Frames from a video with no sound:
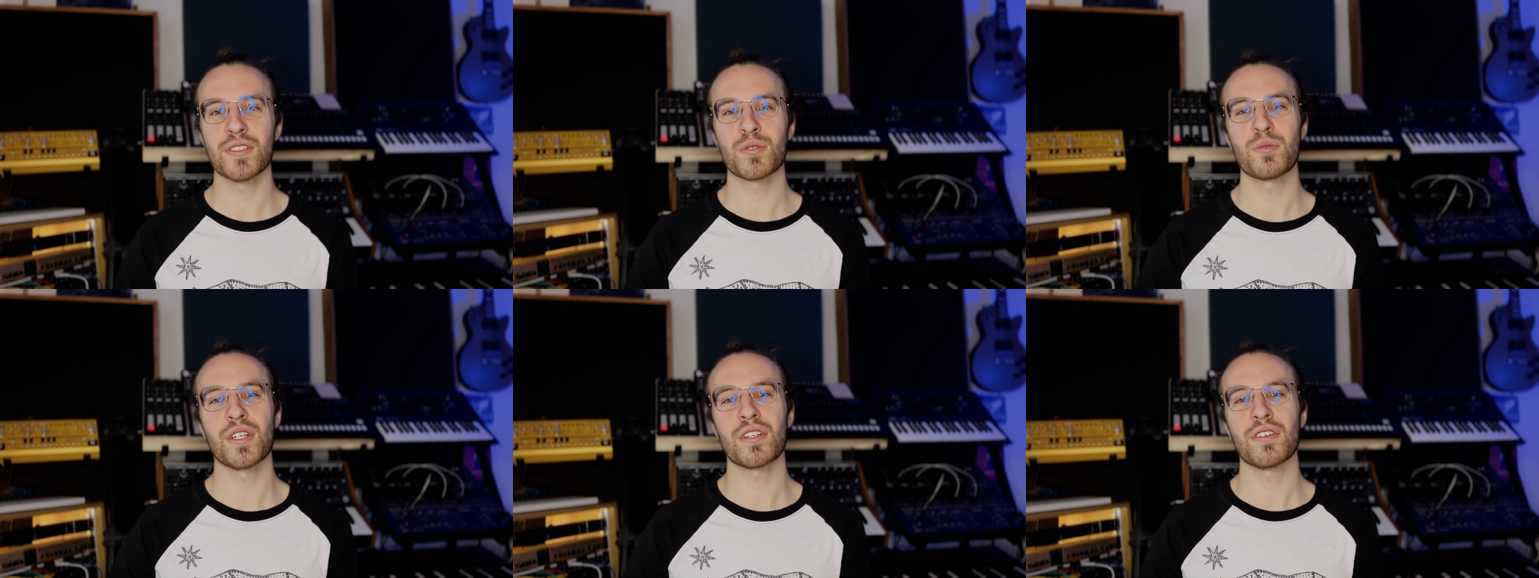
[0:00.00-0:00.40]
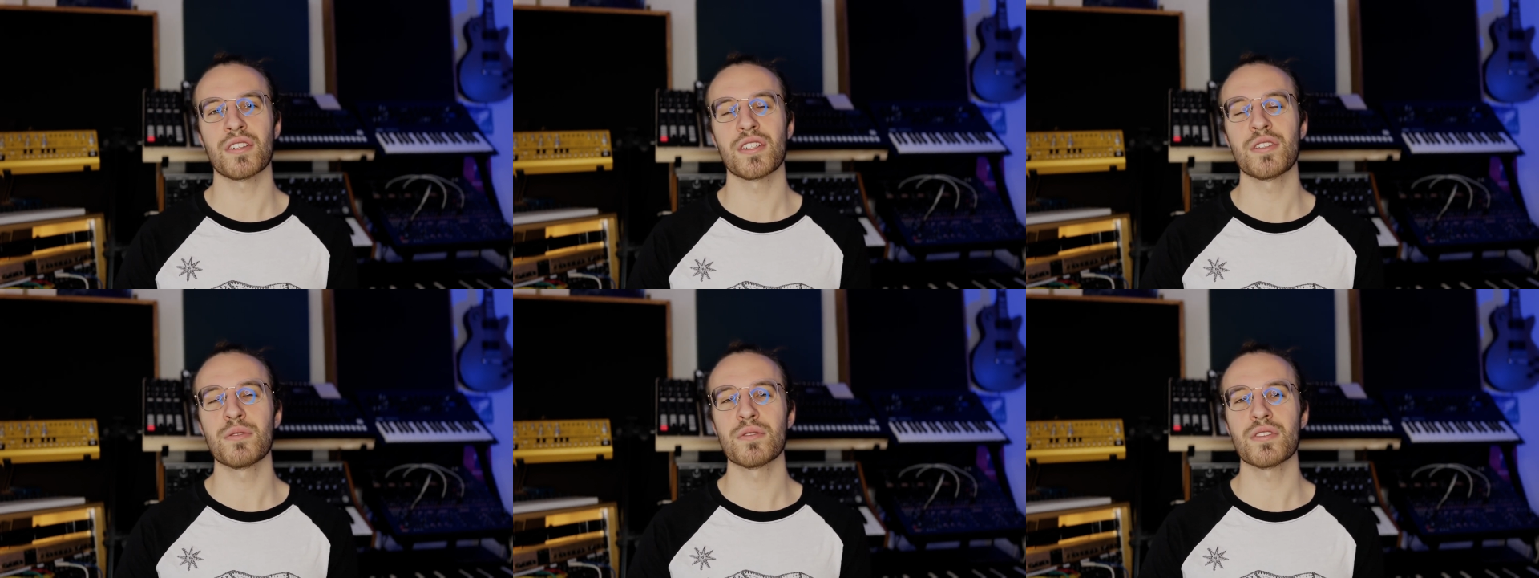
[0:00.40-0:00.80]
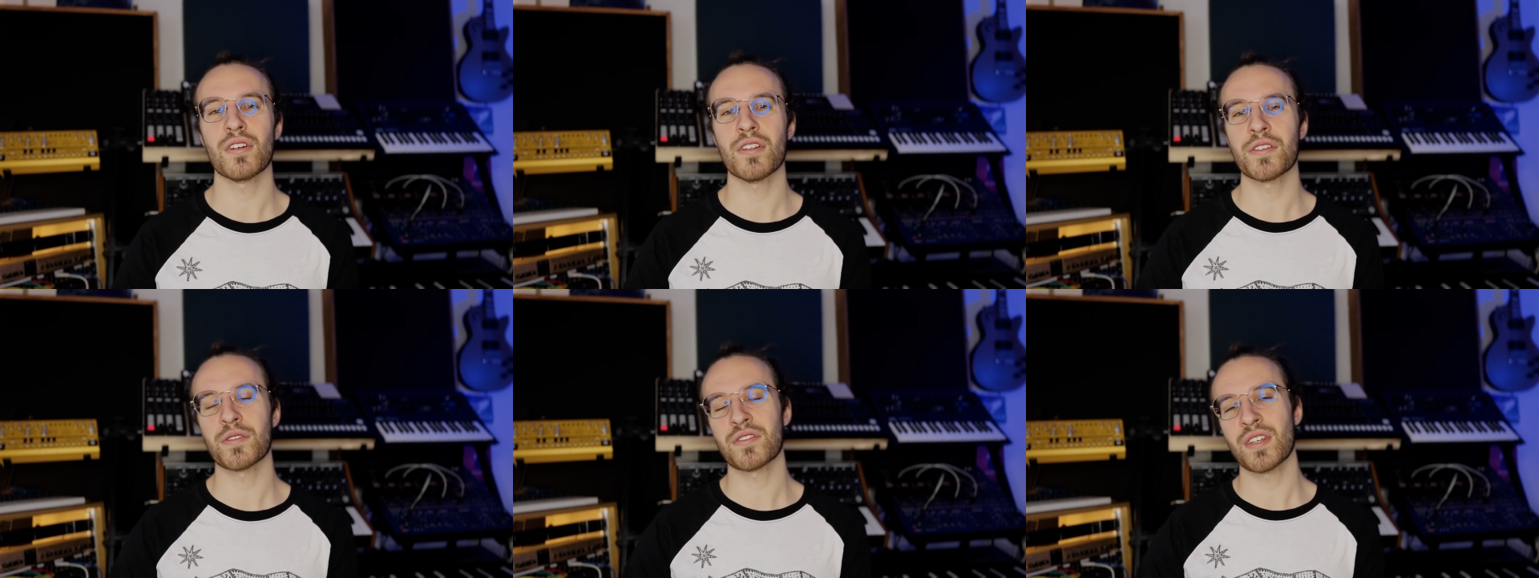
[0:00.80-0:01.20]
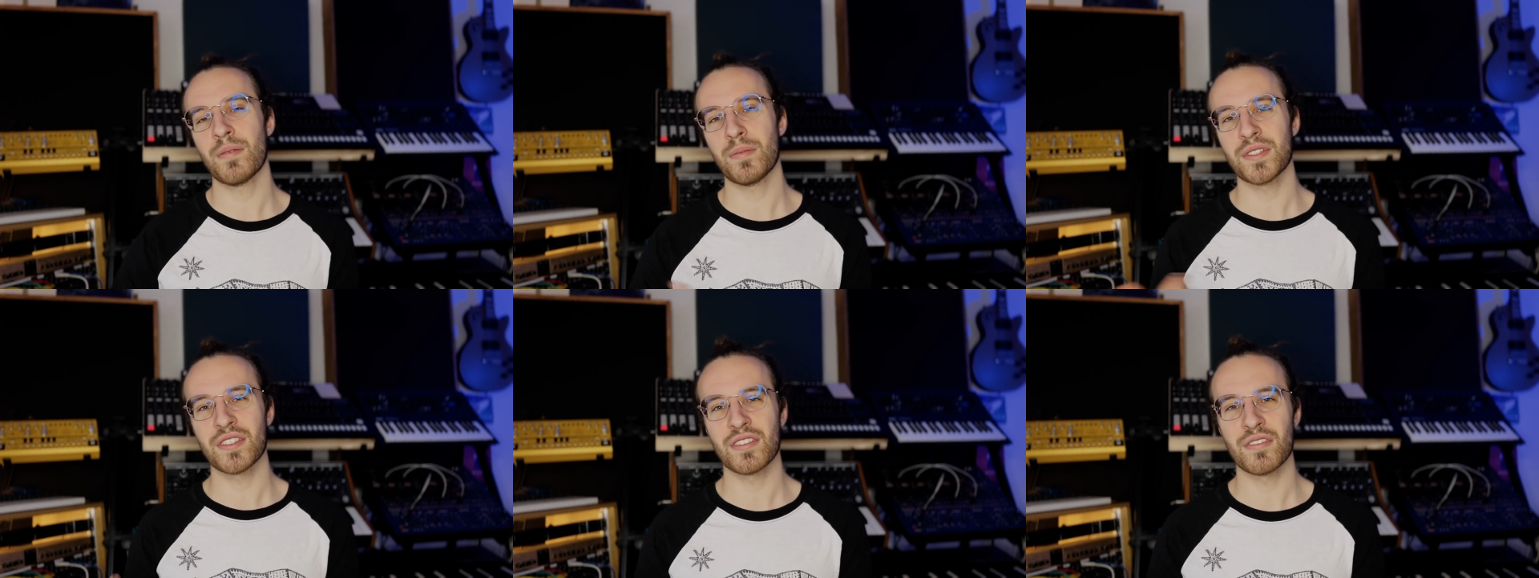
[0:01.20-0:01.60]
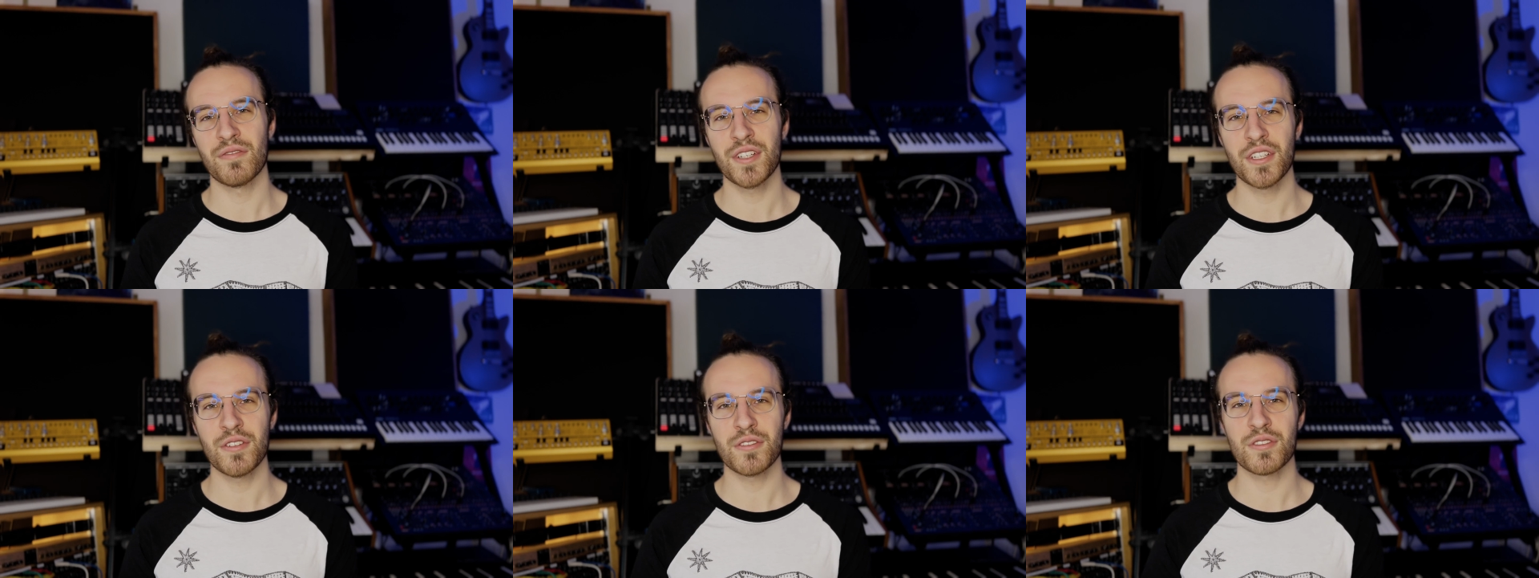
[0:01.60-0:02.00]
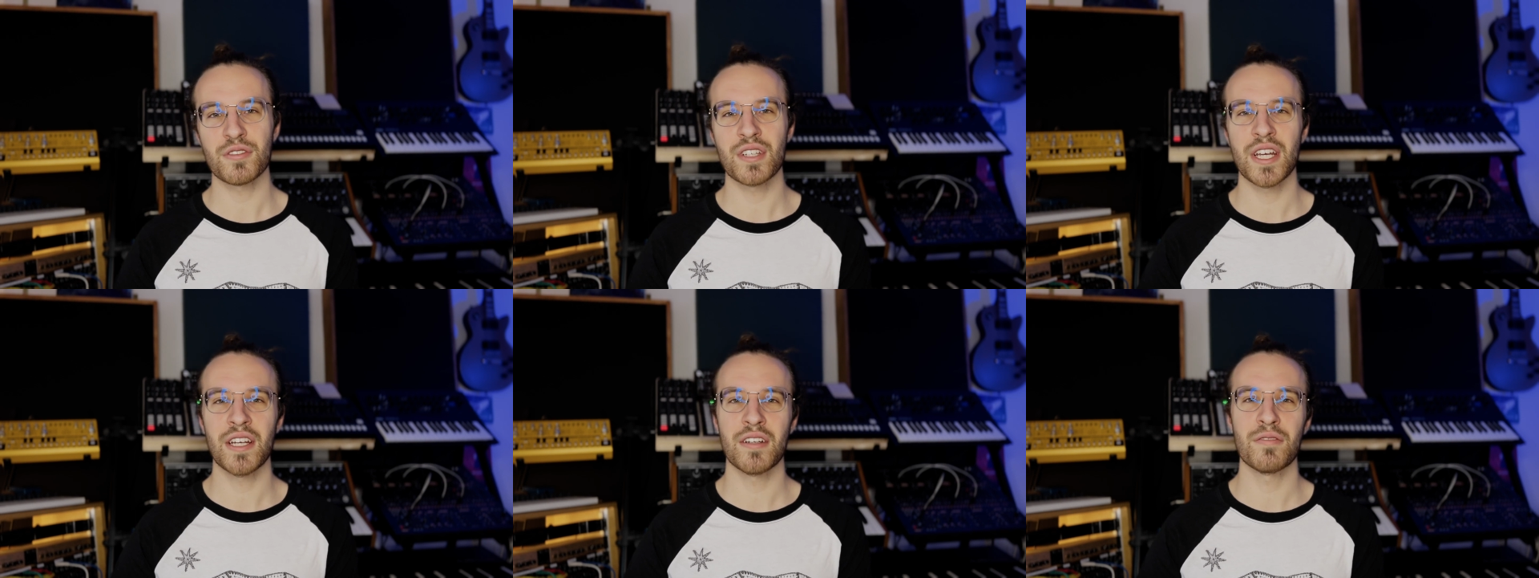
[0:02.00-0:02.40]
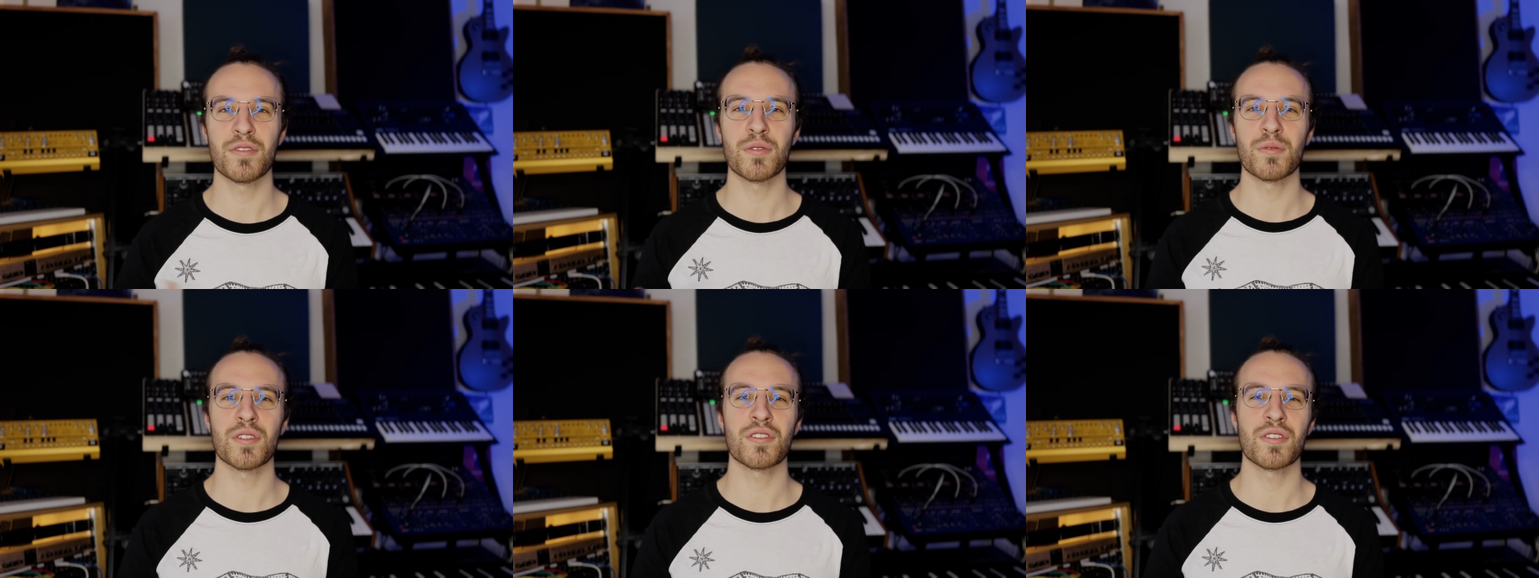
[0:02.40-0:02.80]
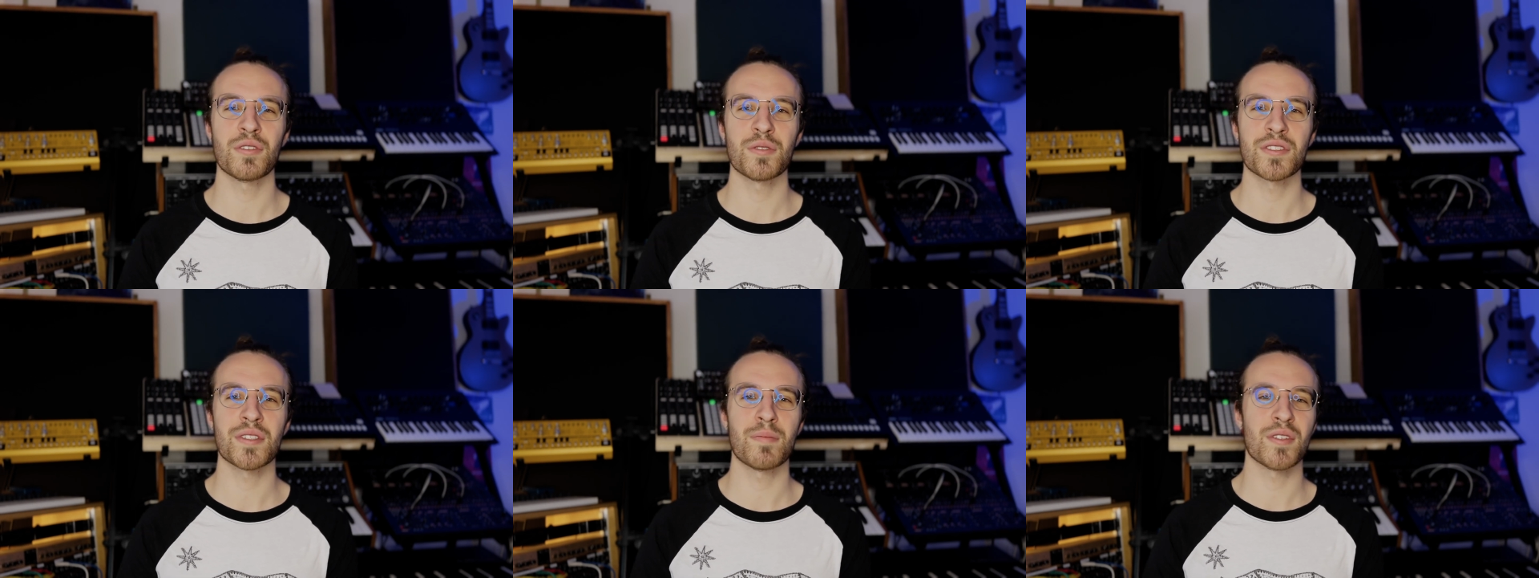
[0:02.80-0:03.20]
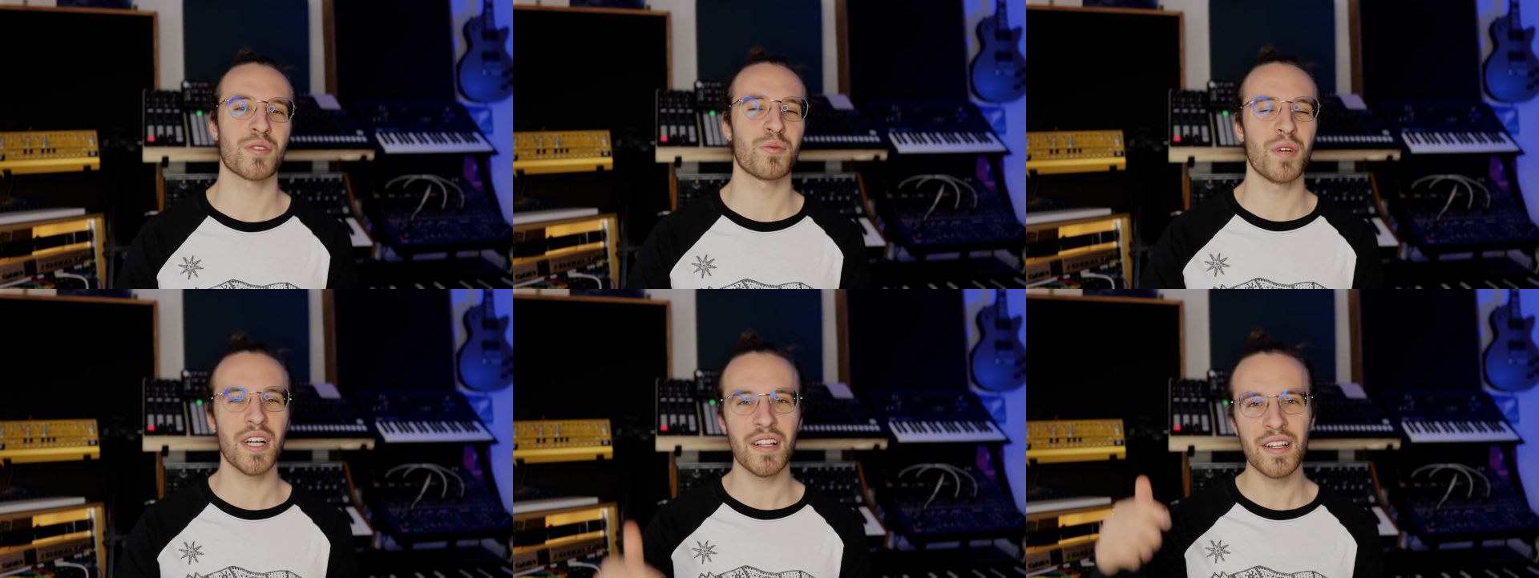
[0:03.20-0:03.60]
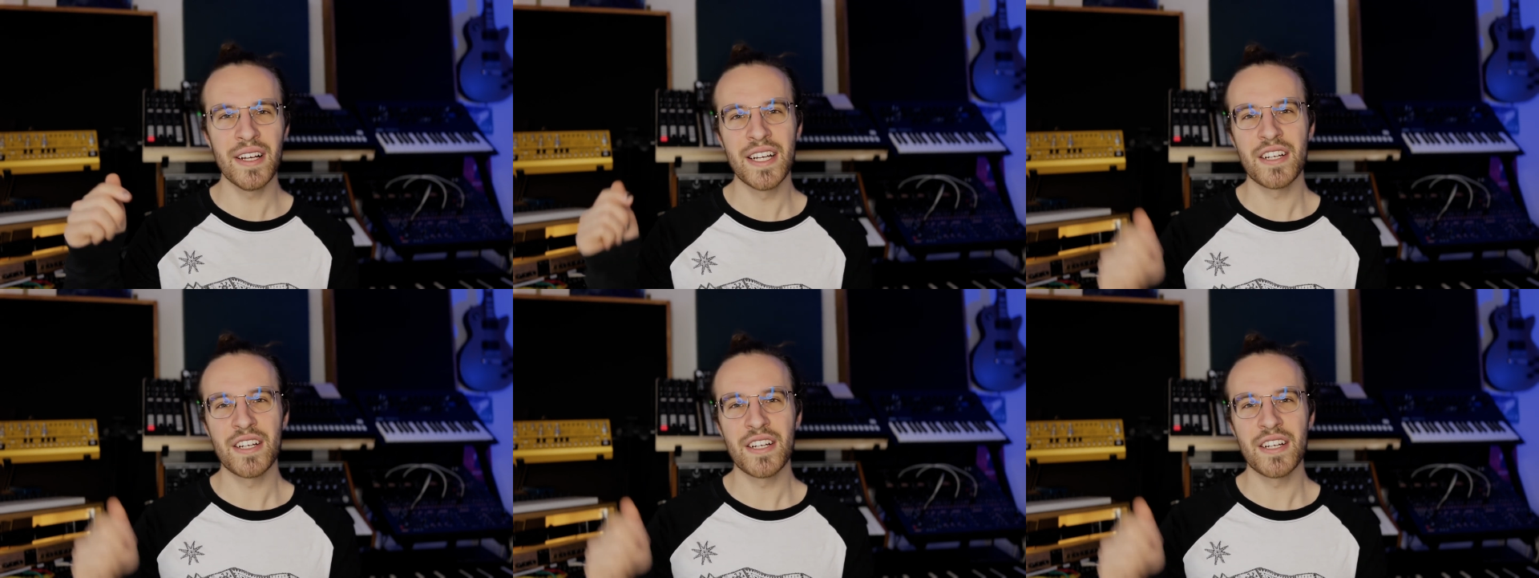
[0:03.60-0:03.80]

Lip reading: We're going to use all those samples in the video today, and if you want to use them as well,